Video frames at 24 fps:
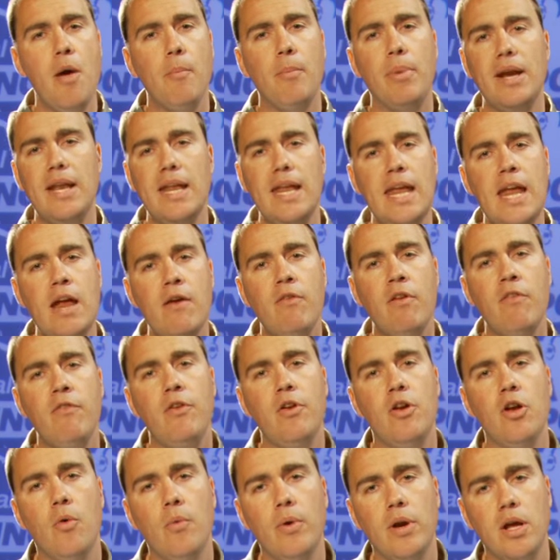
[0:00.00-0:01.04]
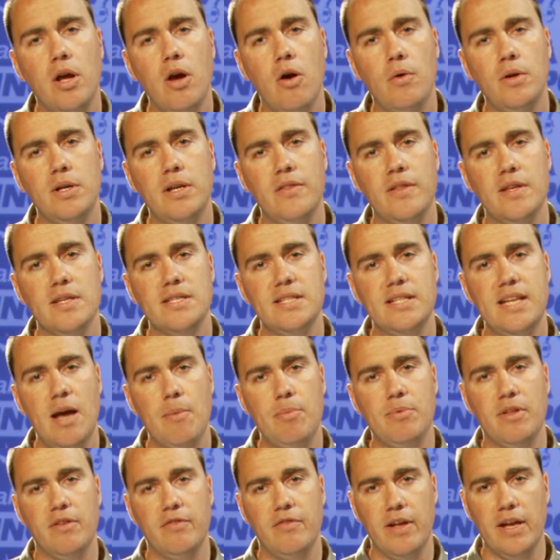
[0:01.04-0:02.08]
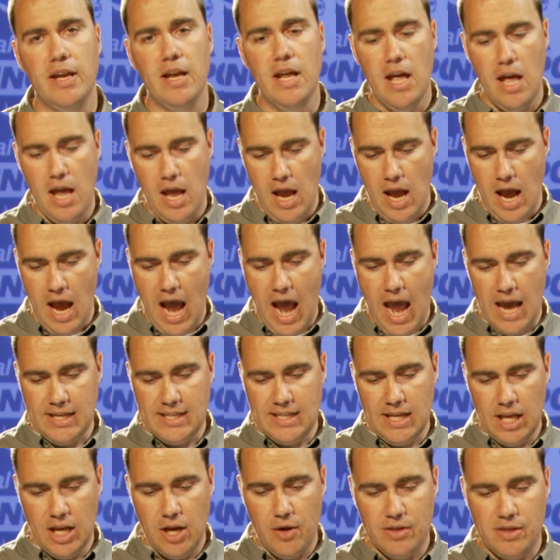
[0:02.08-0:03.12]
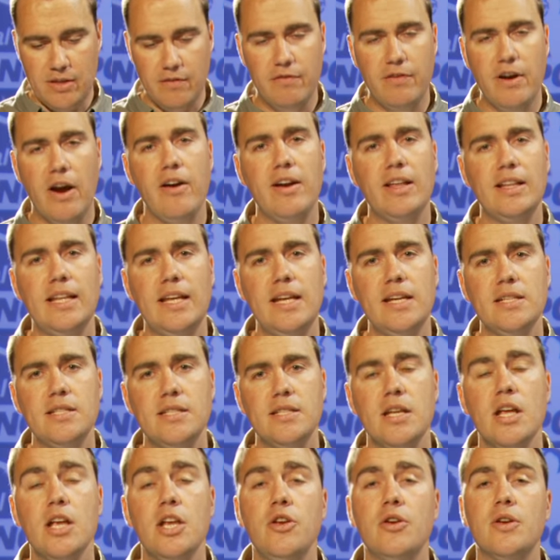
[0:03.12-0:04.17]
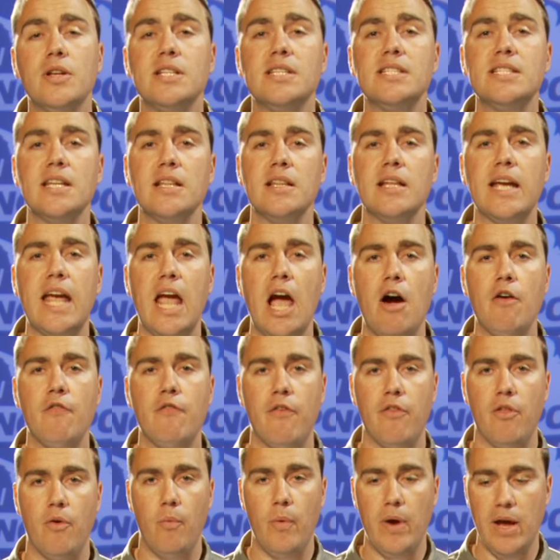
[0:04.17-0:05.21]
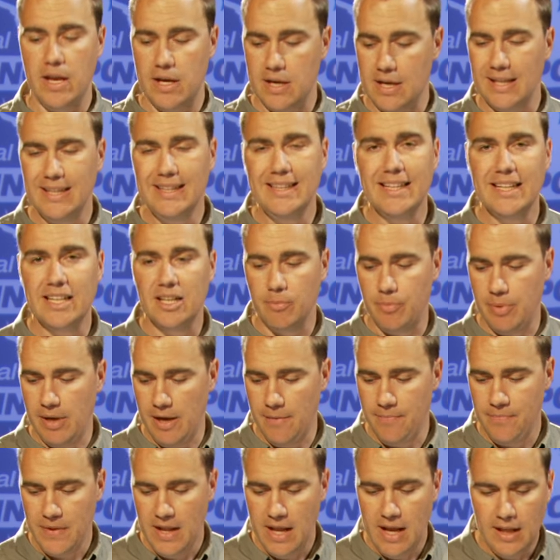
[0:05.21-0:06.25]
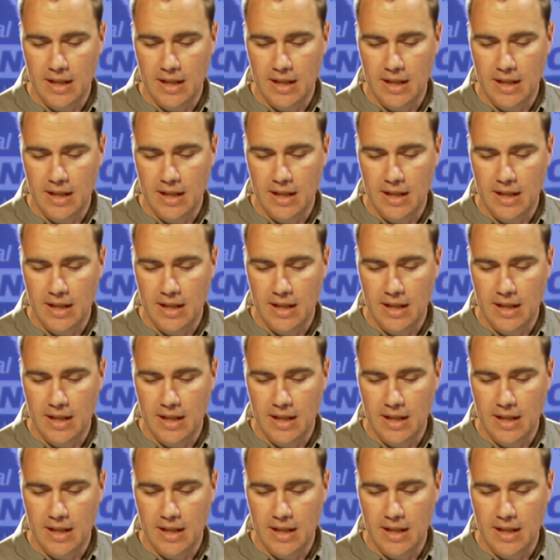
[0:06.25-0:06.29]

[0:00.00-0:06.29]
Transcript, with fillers: But even if you don't want to go into this depth of it, I tell you at the very least, you can still account for the wind a little bit.